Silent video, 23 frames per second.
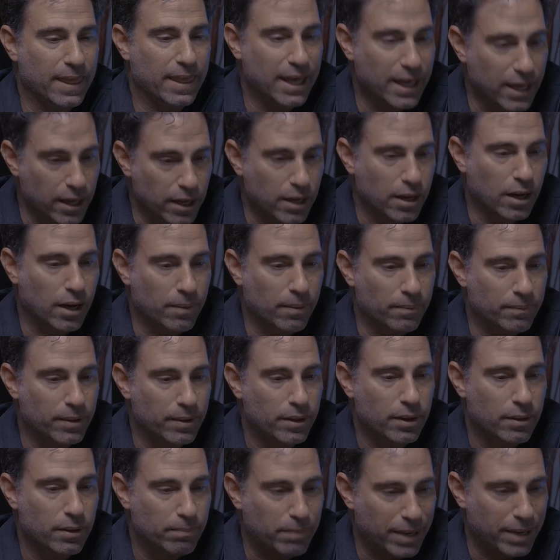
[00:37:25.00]
income
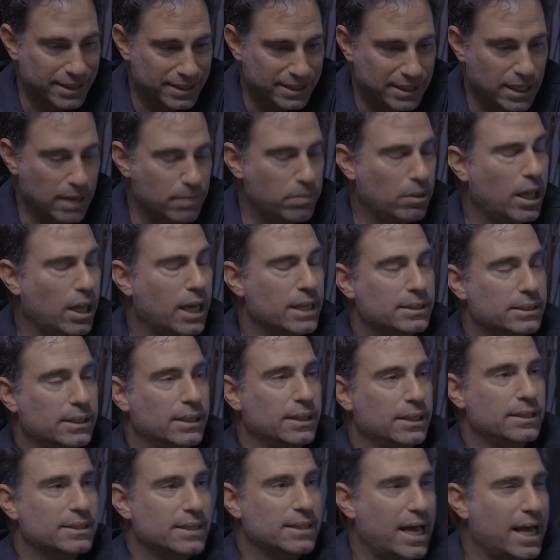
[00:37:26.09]
by
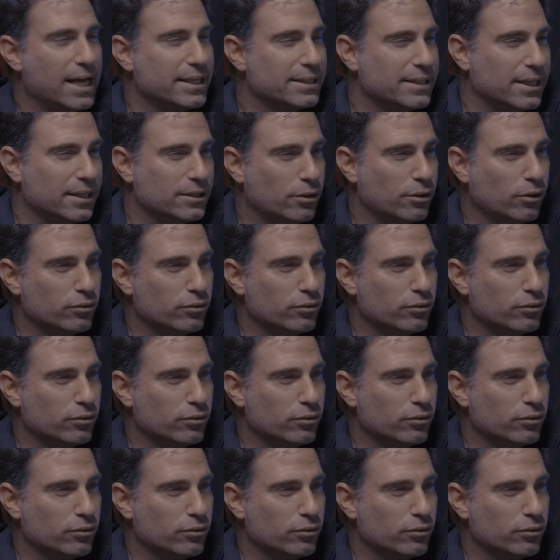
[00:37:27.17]
stabilizing these assets.